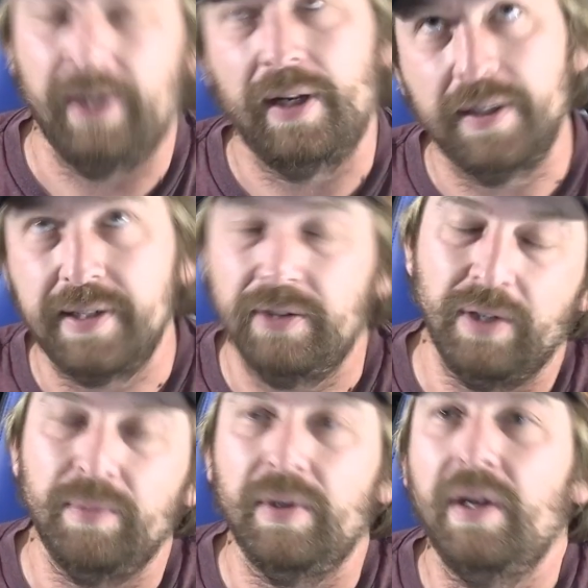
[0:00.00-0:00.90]
Well, not skill
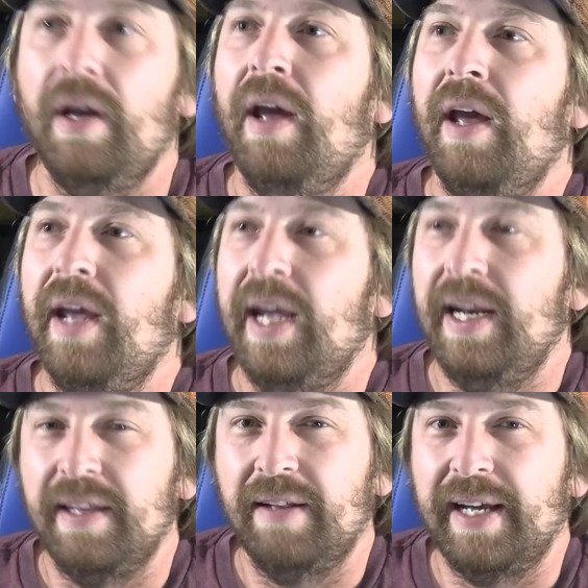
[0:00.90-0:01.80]
drain, but
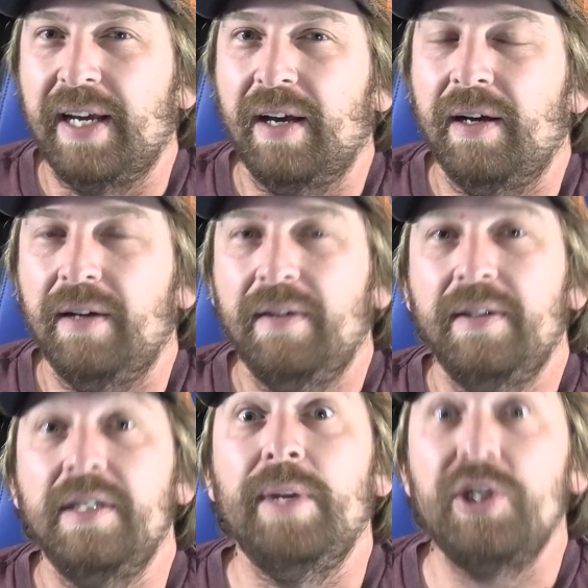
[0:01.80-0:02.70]
anything like
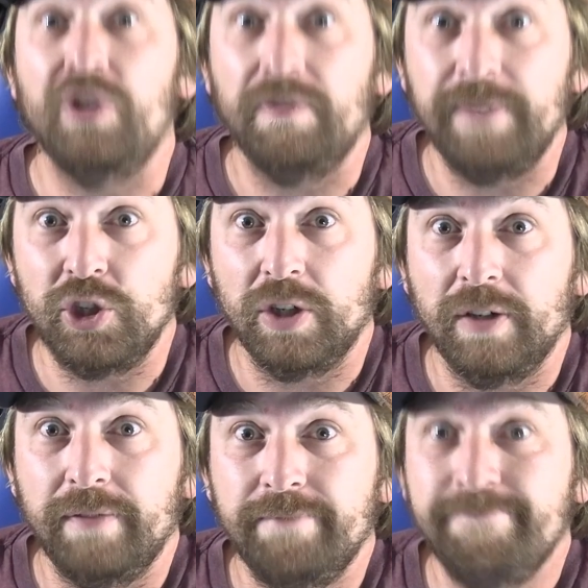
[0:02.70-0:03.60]
dimensional fissure.